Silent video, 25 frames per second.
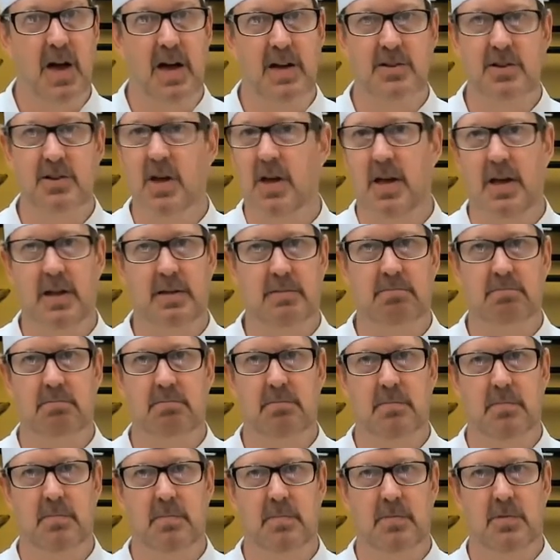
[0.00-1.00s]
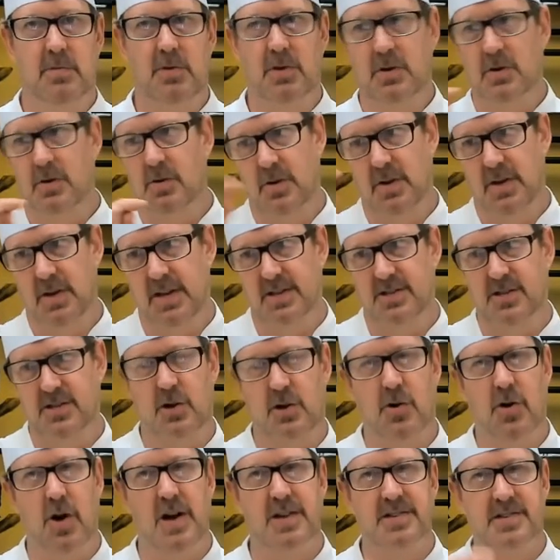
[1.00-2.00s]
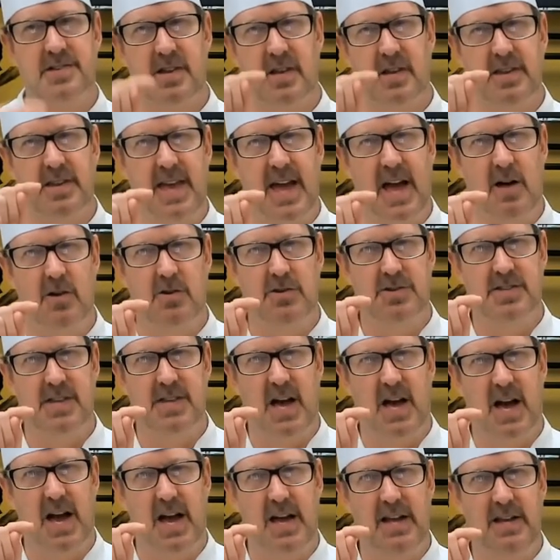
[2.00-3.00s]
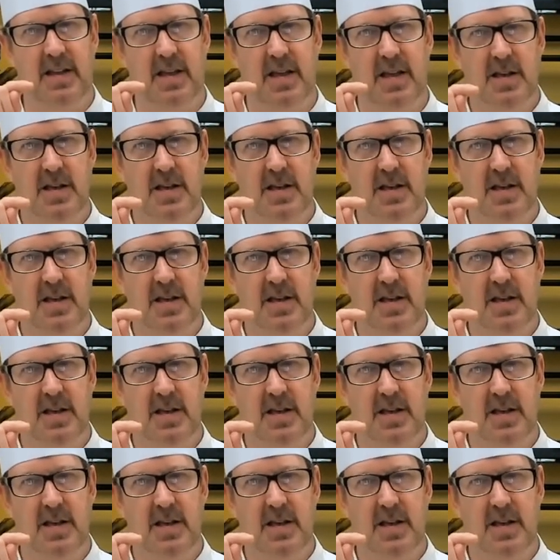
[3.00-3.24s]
it gets a crust on the outside,